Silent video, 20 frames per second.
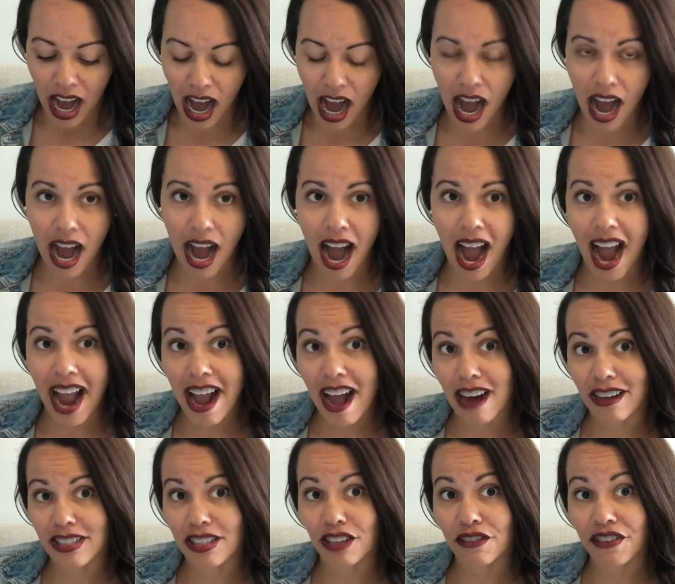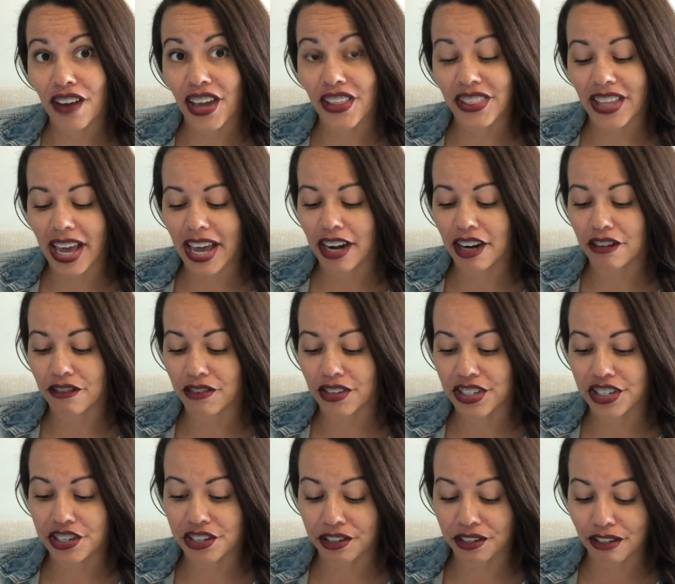I also find that
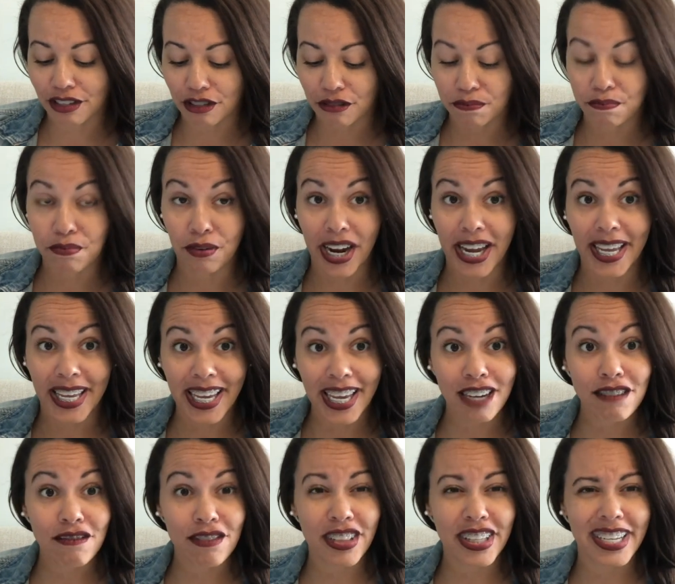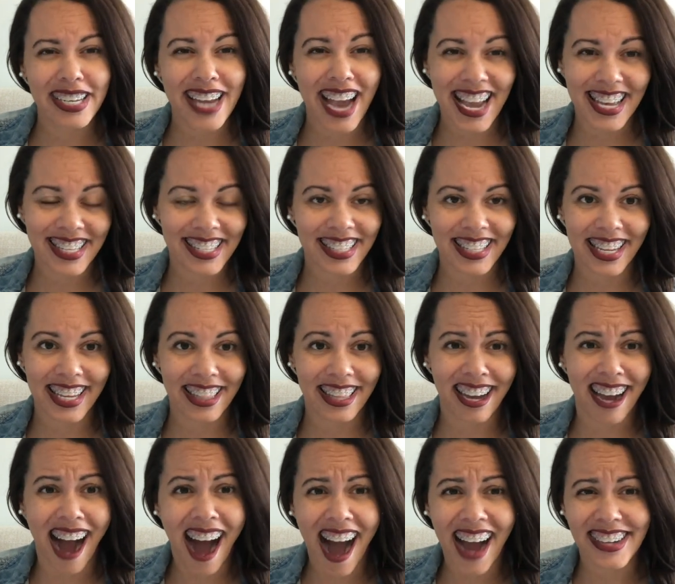originals break in really nicely. The
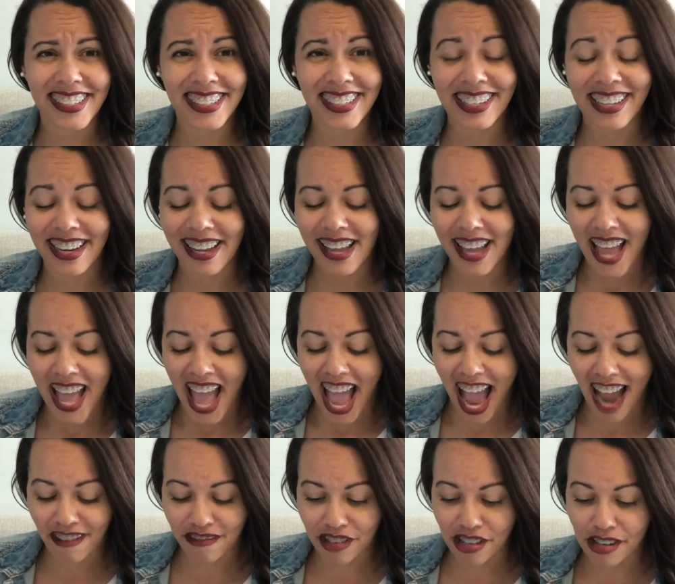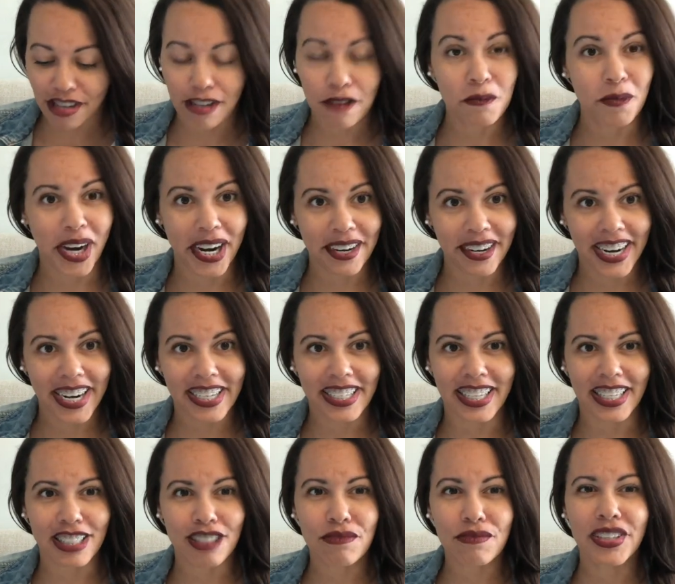cotton, after you wear it,
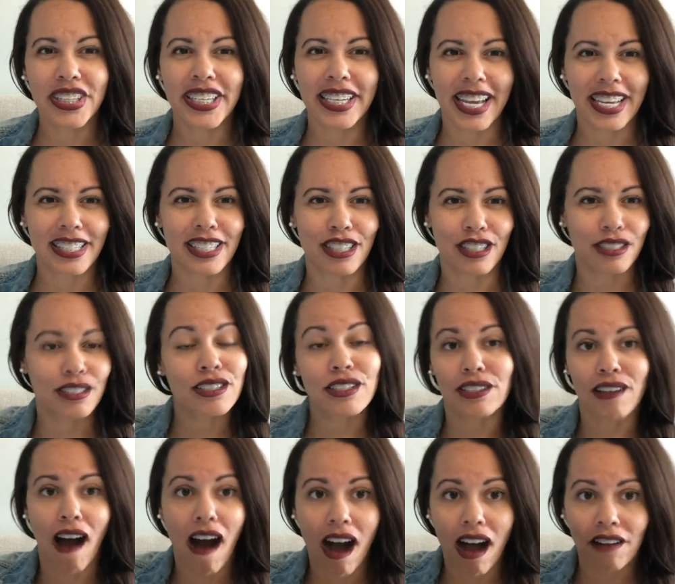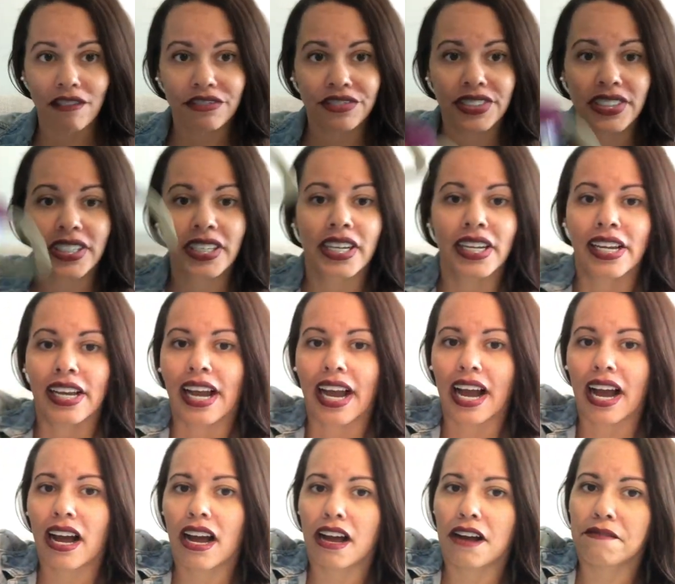gets really nice and soft.
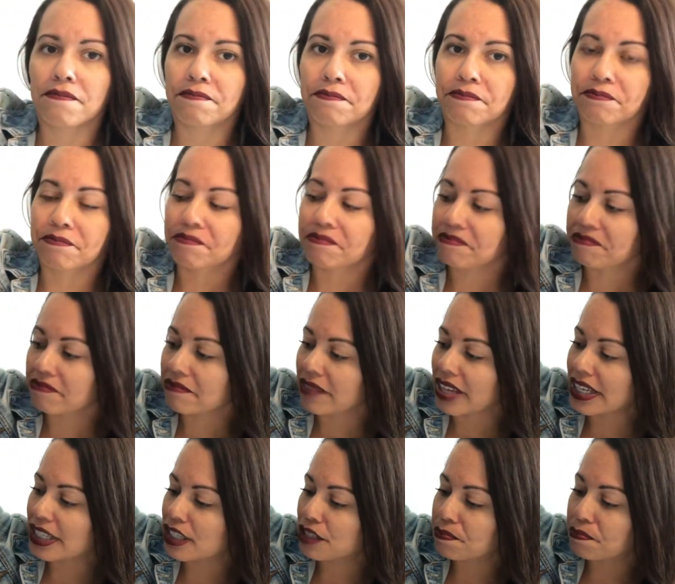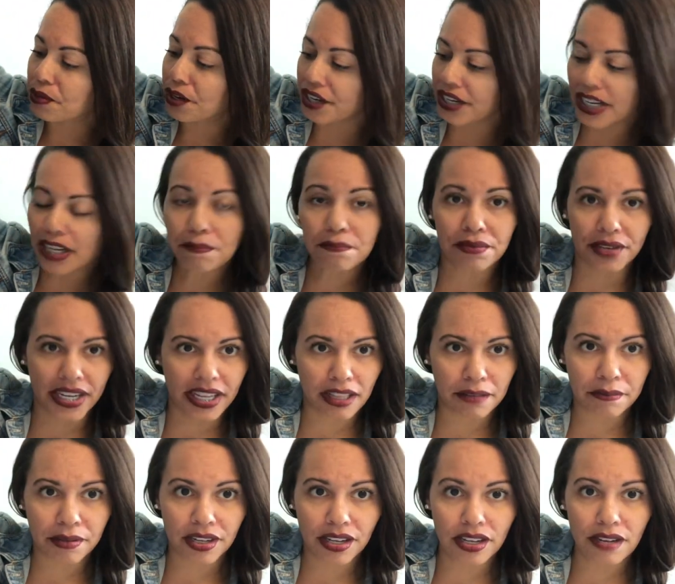It's pretty
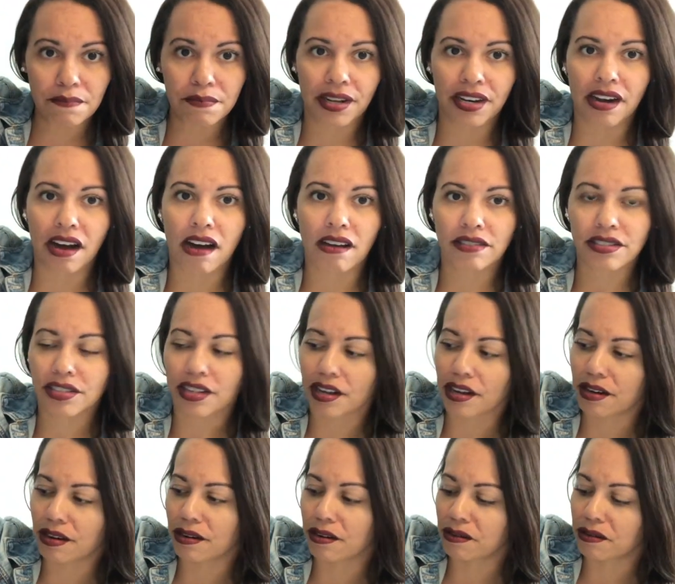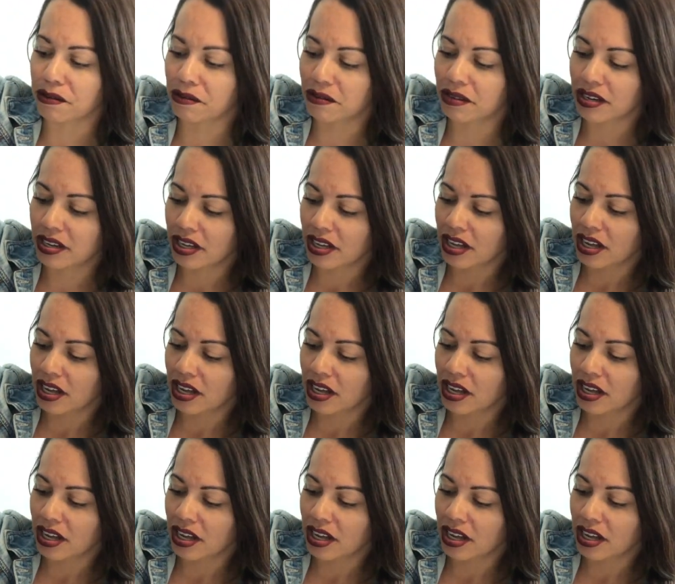breathable, but also